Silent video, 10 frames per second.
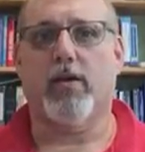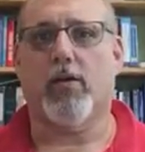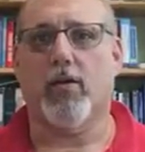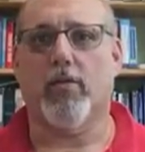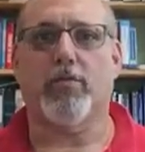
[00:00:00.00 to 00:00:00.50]

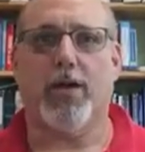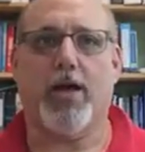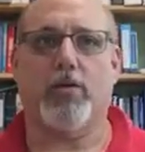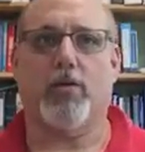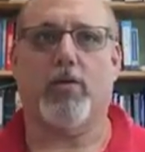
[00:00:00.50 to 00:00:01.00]
course
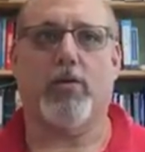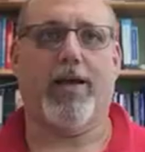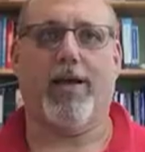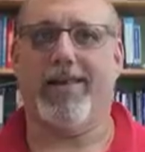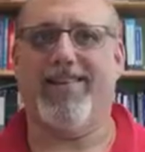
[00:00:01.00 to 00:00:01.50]
module
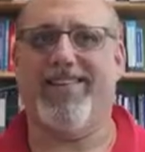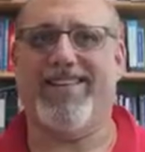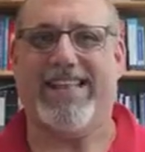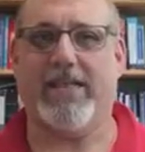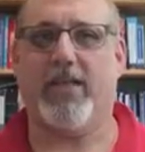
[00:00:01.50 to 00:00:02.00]
and in
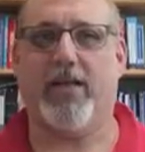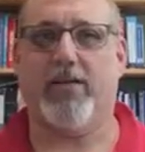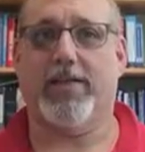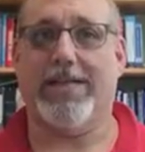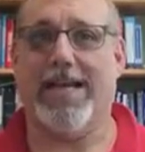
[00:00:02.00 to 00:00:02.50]
these
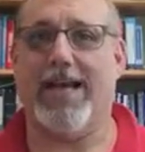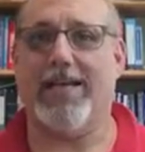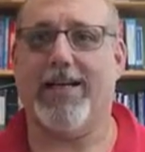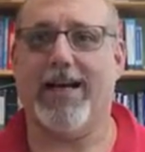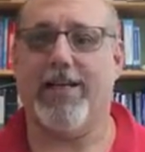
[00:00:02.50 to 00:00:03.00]
details, and not
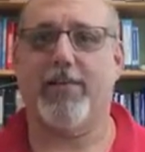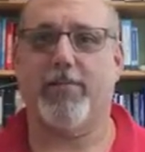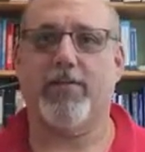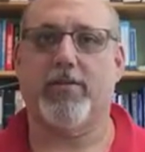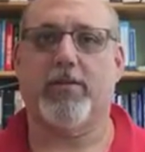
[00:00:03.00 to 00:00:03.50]
in any
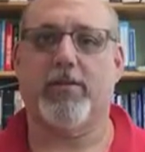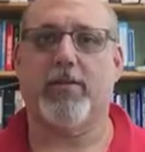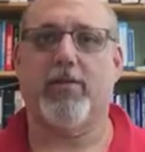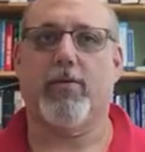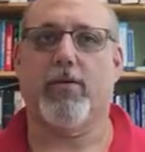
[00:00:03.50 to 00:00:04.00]
specific
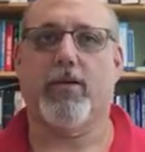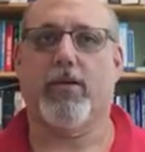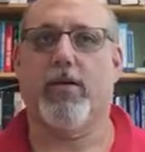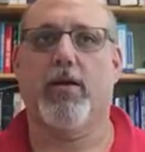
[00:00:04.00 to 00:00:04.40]
recorded